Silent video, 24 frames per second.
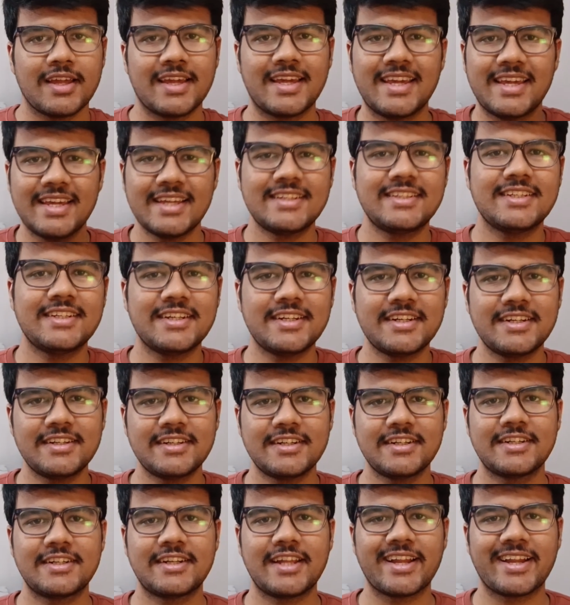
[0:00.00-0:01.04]
Hey
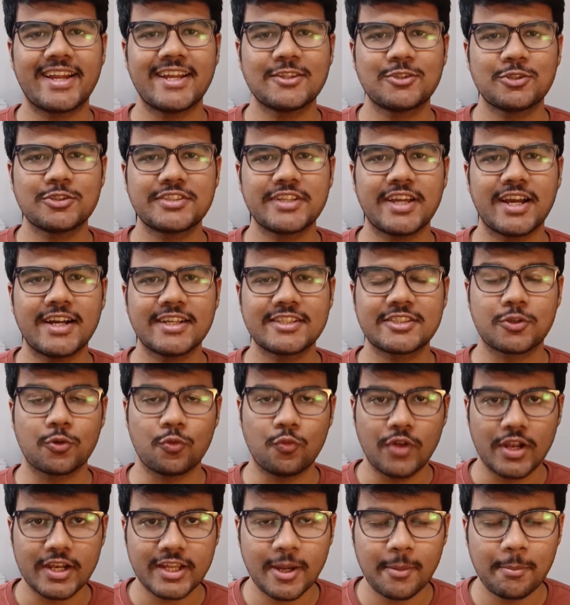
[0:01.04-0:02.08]
there, tech enthusiasts,
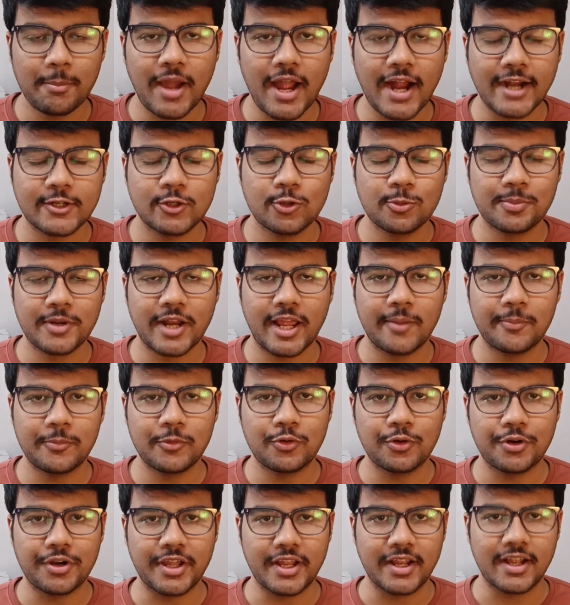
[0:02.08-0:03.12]
welcome back to Prime
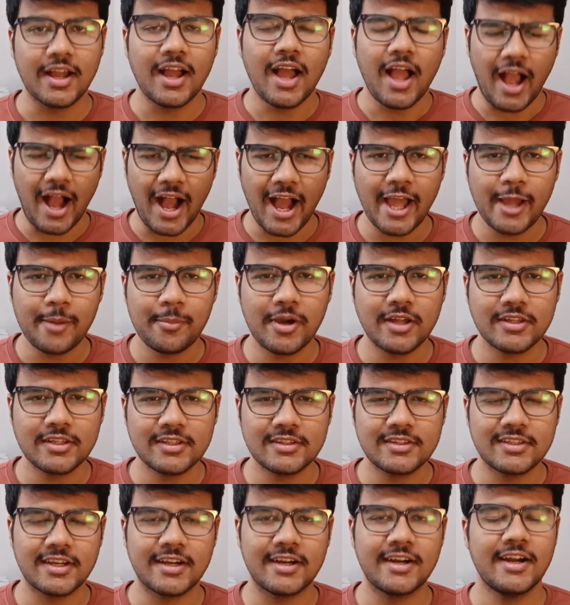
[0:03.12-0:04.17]
Coding. I am
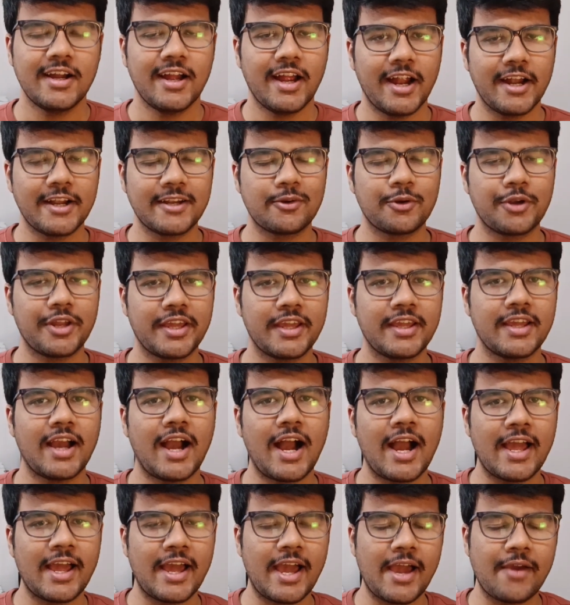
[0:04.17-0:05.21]
Aditya and today
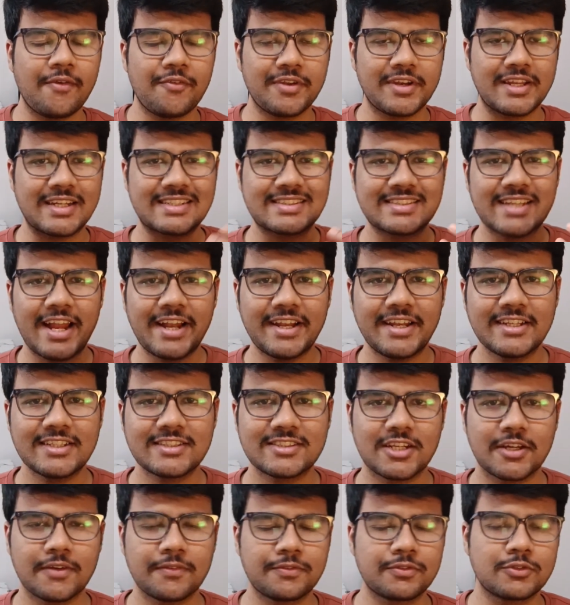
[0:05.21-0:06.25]
I have an exciting
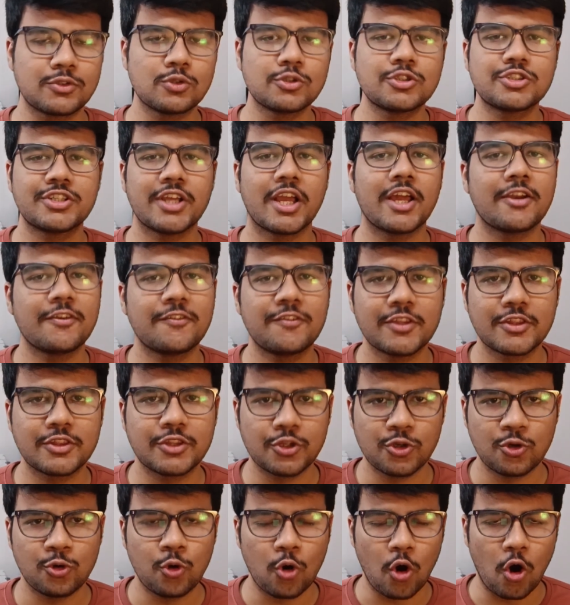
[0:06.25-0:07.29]
stuff to share with
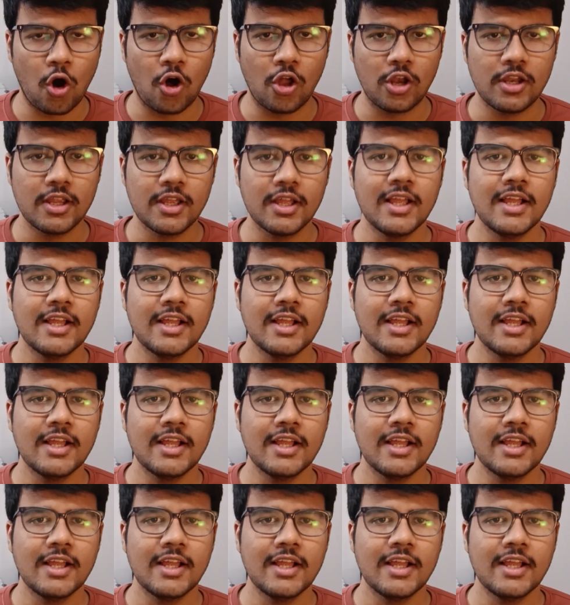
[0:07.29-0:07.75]
you all.